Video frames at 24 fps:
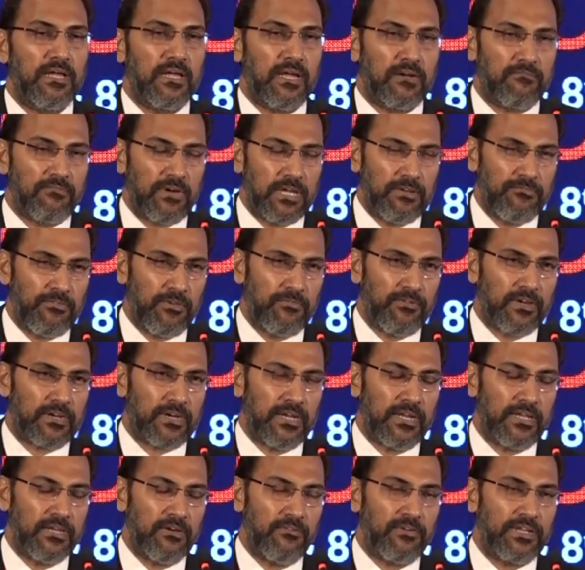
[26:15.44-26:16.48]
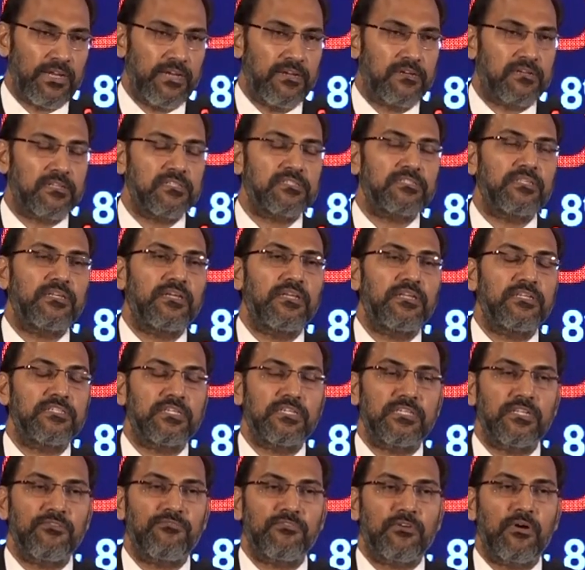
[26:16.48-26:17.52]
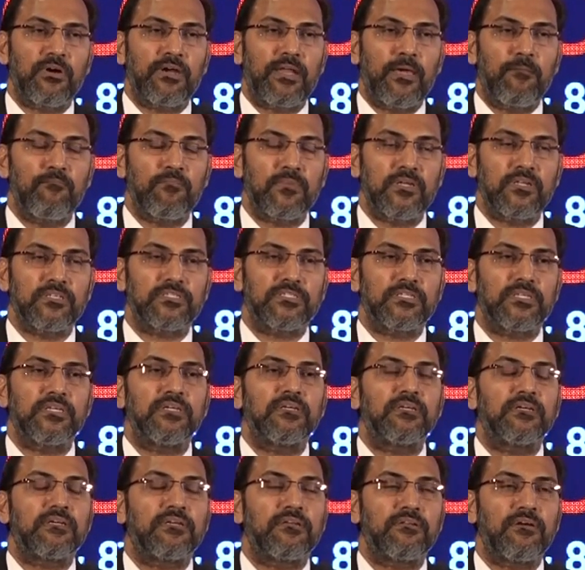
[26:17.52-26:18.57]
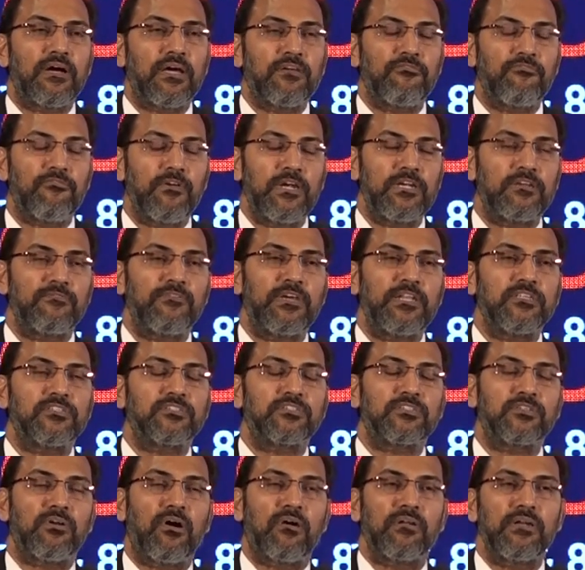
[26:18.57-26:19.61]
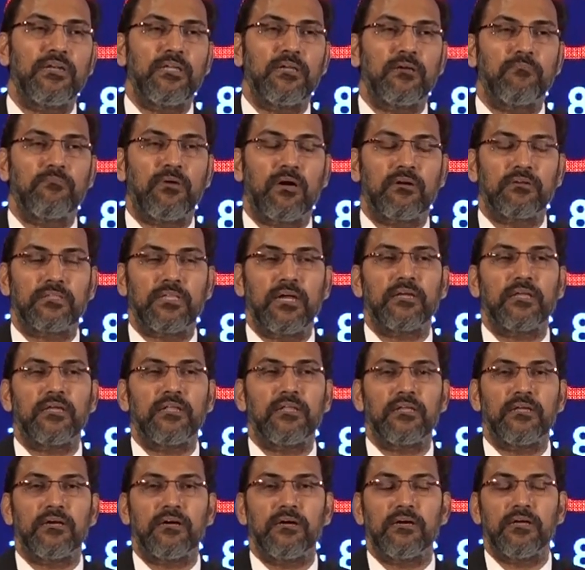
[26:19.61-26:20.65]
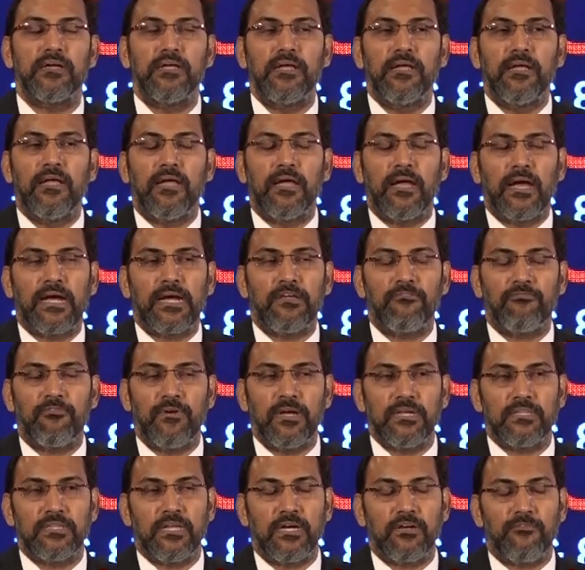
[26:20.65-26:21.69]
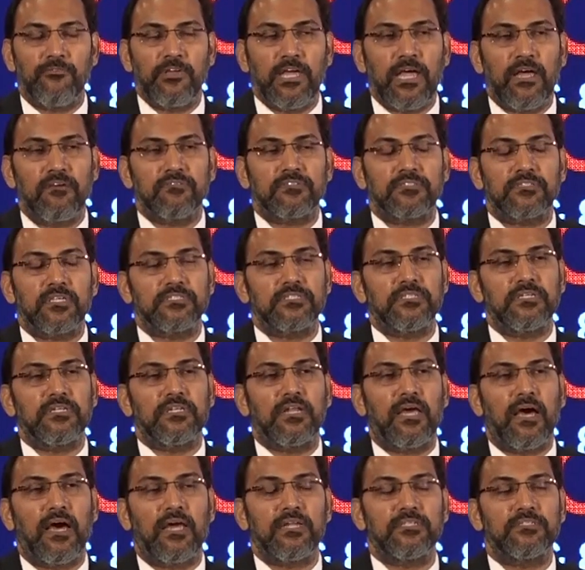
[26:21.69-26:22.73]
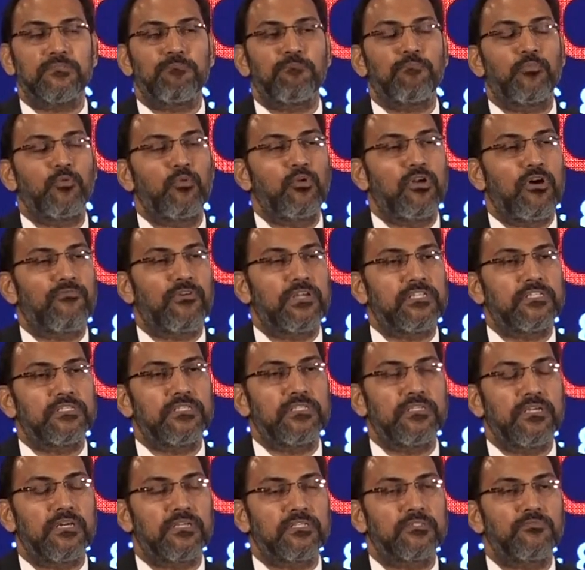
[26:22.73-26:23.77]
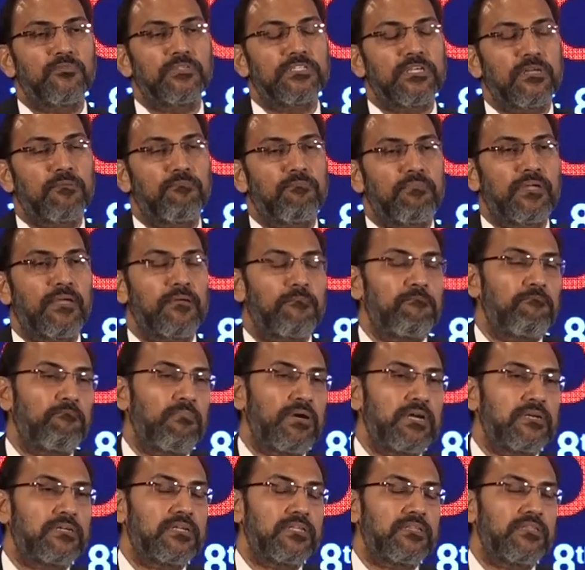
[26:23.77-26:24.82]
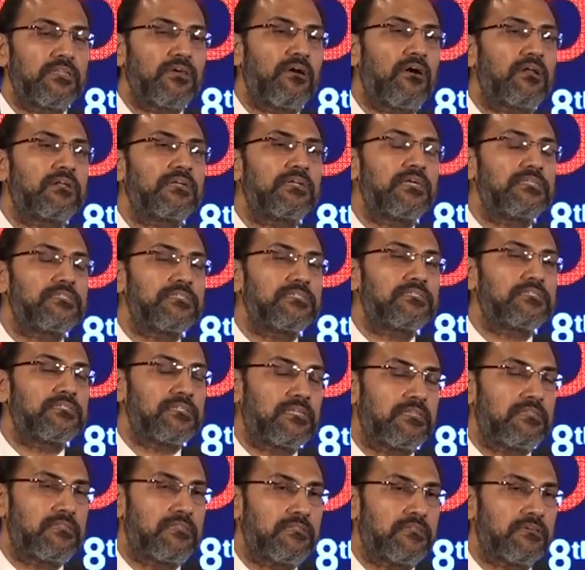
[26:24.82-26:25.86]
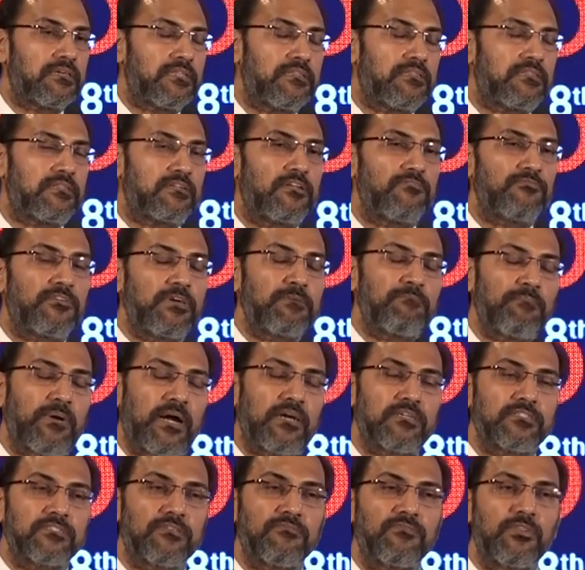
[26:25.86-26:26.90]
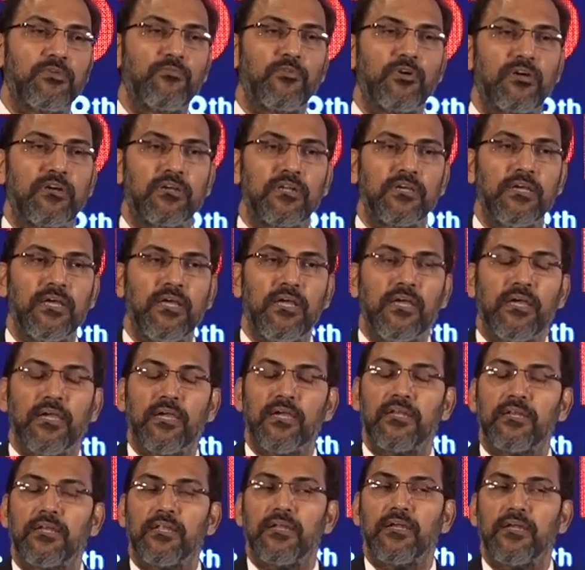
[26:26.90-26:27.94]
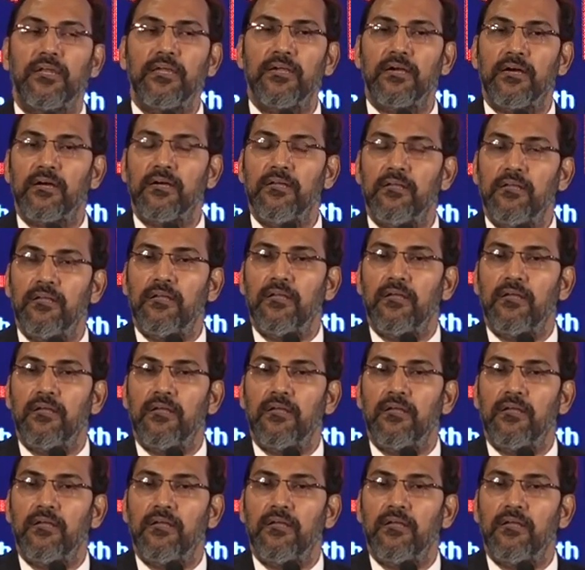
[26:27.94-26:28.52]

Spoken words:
And while we were running a very interesting initiative called M-Krishi, I felt very strongly about that area. And I felt that we have such a large pool of engineers which are being built in the organization in different parts of the world, in India.